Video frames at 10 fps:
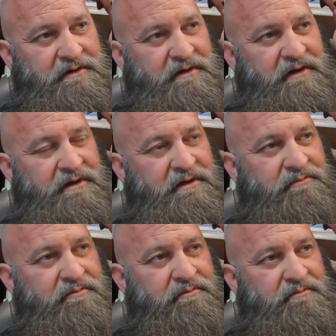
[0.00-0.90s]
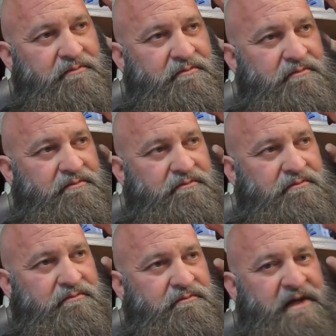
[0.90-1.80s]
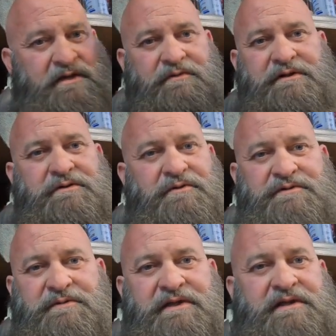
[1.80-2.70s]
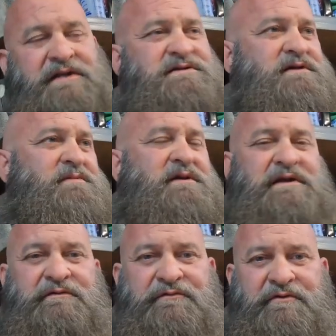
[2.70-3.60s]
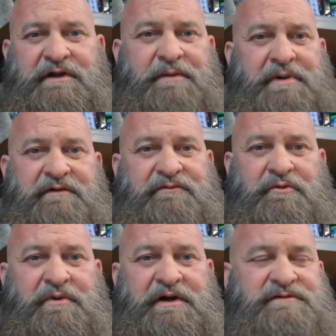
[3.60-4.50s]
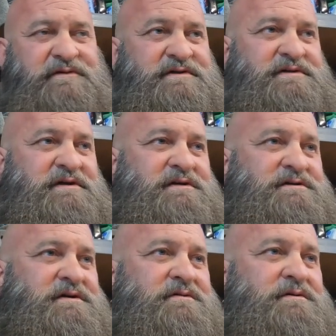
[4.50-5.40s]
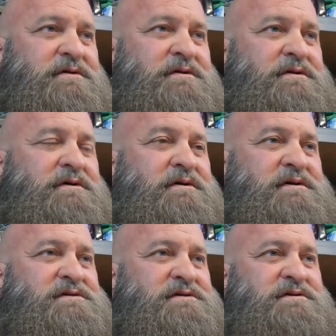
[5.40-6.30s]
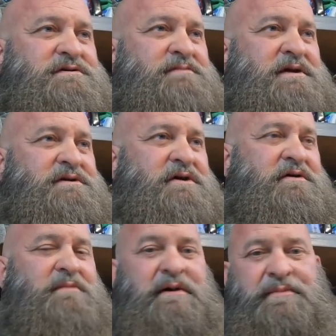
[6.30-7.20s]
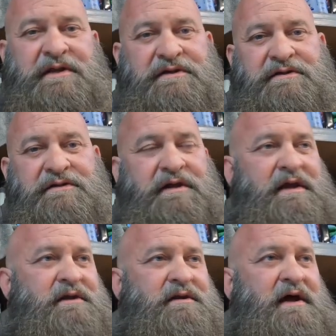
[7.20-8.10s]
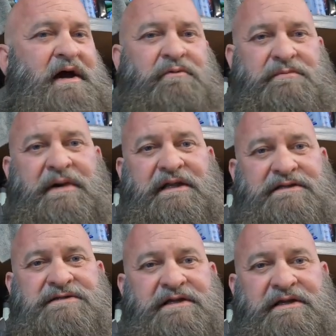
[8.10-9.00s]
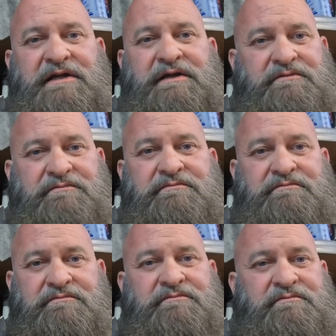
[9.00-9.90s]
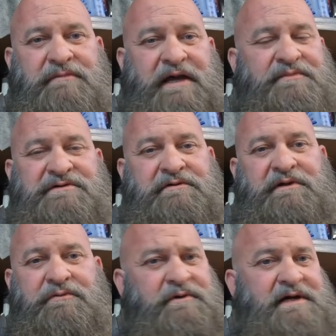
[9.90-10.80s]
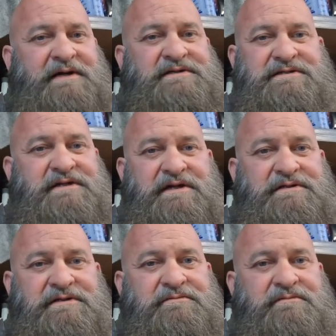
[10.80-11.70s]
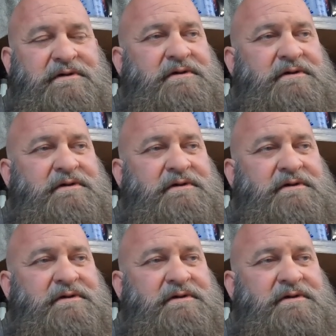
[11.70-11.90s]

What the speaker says: They don't endorse me. They didn't send me anything for free. I paid full price for this seat. So this is just me sharing my opinion, and I would buy the seat again. Absolutely, without hesitation.